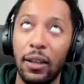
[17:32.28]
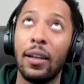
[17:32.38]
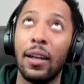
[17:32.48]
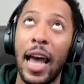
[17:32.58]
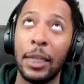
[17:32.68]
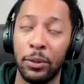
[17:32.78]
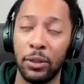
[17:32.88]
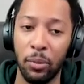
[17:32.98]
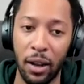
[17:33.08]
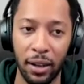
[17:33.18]
aspect
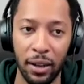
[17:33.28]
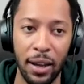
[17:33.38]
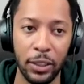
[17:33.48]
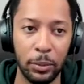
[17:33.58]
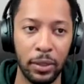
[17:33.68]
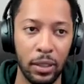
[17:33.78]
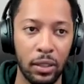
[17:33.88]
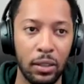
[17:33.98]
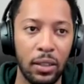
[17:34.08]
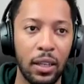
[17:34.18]
of product
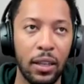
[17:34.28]
announcements